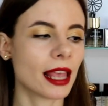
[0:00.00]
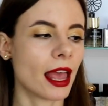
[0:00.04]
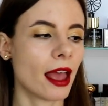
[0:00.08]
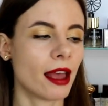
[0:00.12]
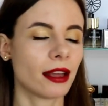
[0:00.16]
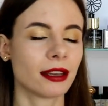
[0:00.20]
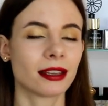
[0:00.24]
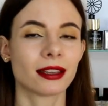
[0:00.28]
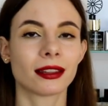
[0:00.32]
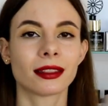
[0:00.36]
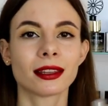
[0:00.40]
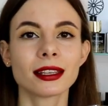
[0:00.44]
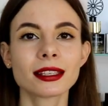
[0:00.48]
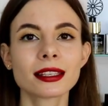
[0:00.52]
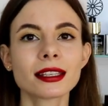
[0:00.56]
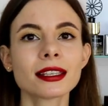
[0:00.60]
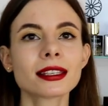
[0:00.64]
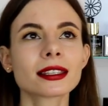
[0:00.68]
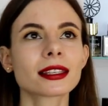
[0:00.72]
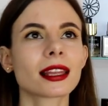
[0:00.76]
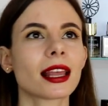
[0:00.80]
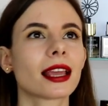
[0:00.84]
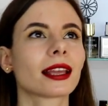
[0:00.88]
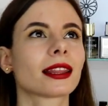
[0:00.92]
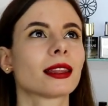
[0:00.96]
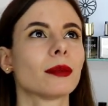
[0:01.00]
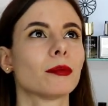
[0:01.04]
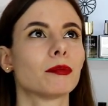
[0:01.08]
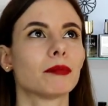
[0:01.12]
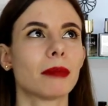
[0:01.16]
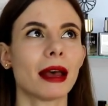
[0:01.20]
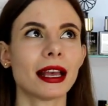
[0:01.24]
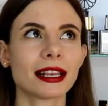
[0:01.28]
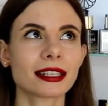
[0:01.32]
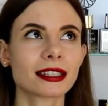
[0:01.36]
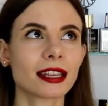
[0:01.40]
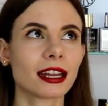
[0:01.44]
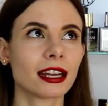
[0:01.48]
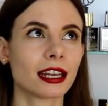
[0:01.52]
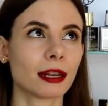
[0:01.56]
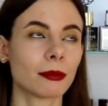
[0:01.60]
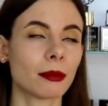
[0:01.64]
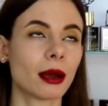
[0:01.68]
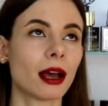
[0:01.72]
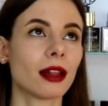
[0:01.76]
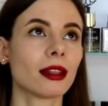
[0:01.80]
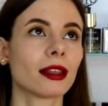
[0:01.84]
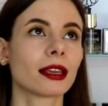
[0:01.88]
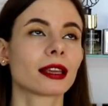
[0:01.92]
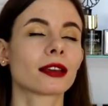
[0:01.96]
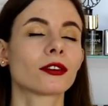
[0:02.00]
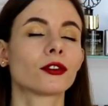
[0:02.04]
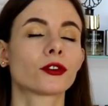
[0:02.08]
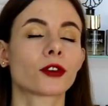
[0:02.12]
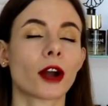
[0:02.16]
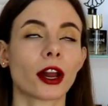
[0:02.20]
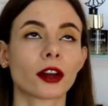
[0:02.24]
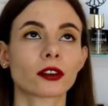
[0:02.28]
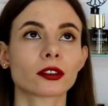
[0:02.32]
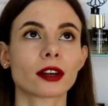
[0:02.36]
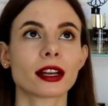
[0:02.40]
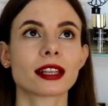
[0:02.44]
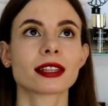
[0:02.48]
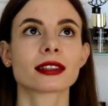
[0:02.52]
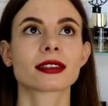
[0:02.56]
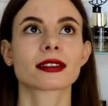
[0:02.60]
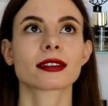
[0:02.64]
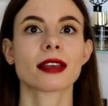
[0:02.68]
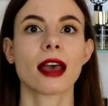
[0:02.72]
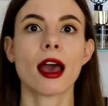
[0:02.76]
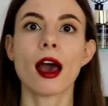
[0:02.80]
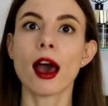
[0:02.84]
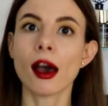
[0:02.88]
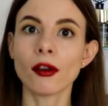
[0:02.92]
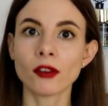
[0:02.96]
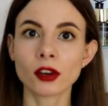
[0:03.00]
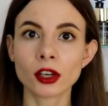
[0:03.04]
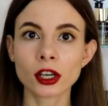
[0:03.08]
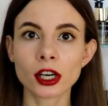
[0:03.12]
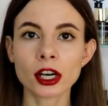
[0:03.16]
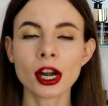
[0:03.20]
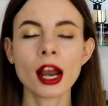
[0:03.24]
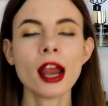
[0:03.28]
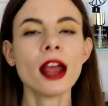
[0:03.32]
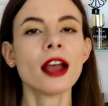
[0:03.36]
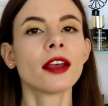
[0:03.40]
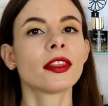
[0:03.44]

and this is like the best animalic fragrance ever